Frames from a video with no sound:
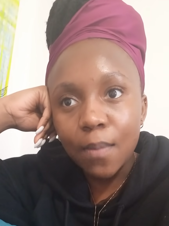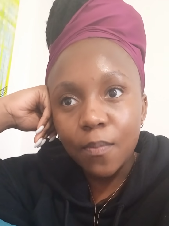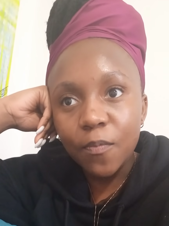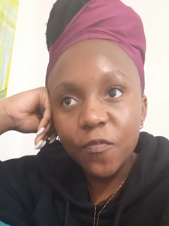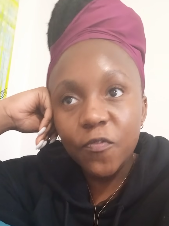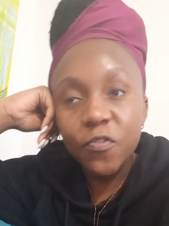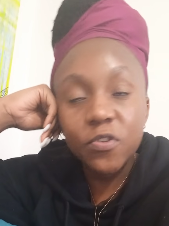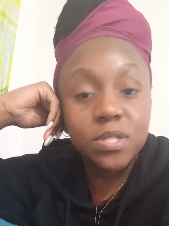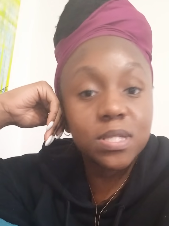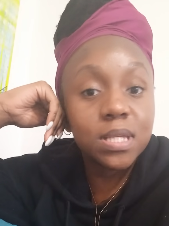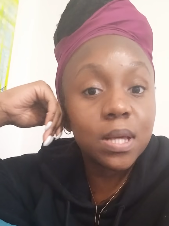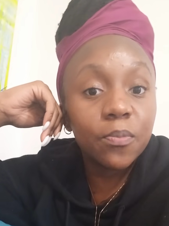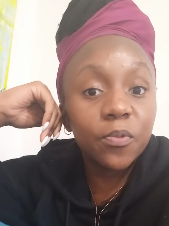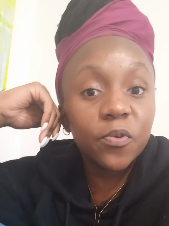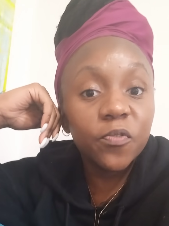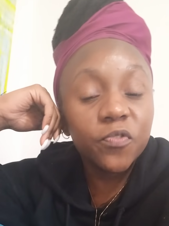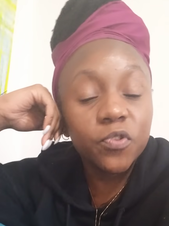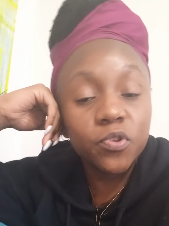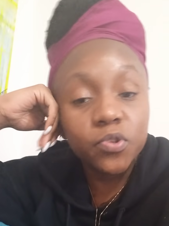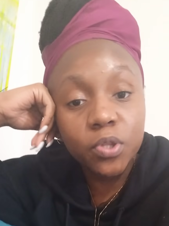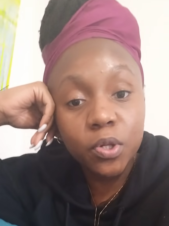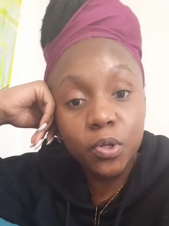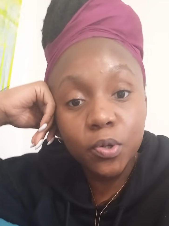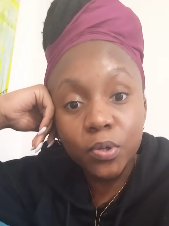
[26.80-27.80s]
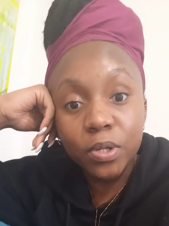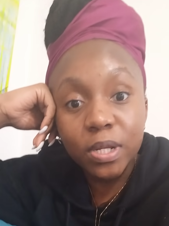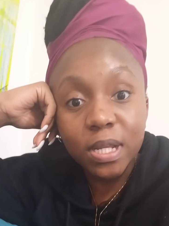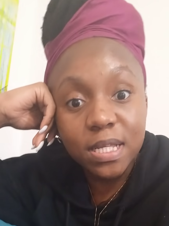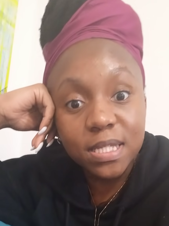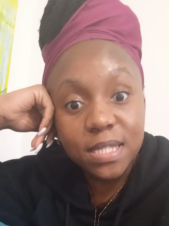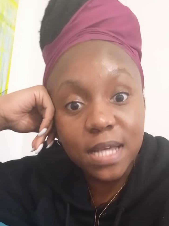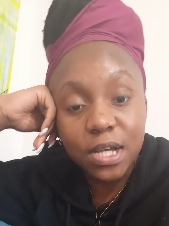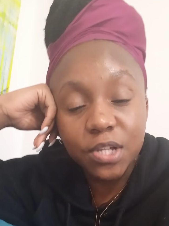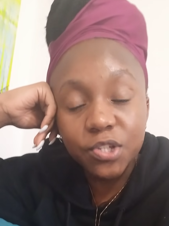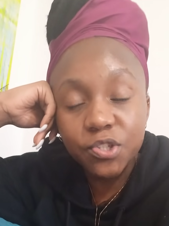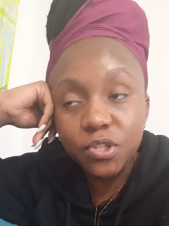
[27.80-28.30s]
For some of you, the Lord
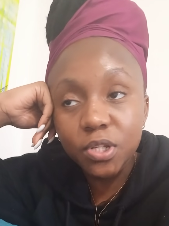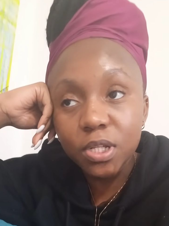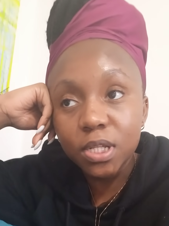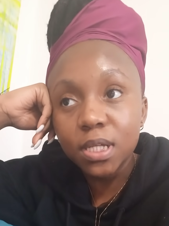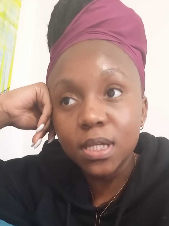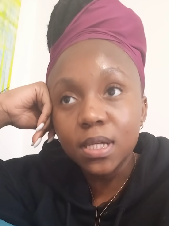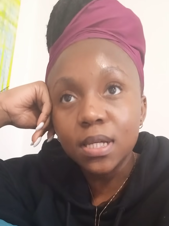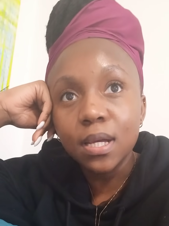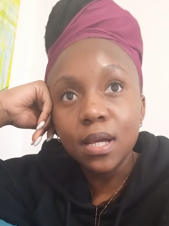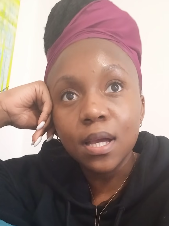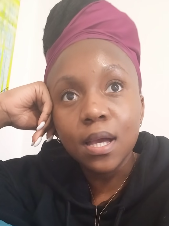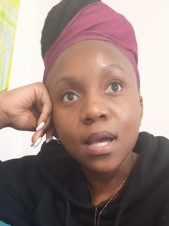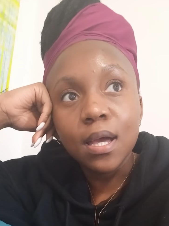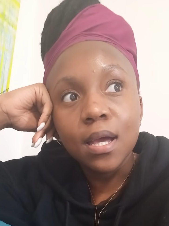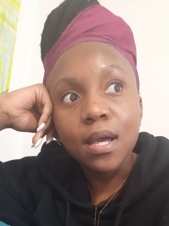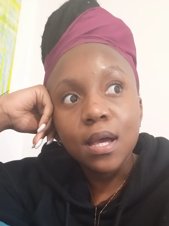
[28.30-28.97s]
has actually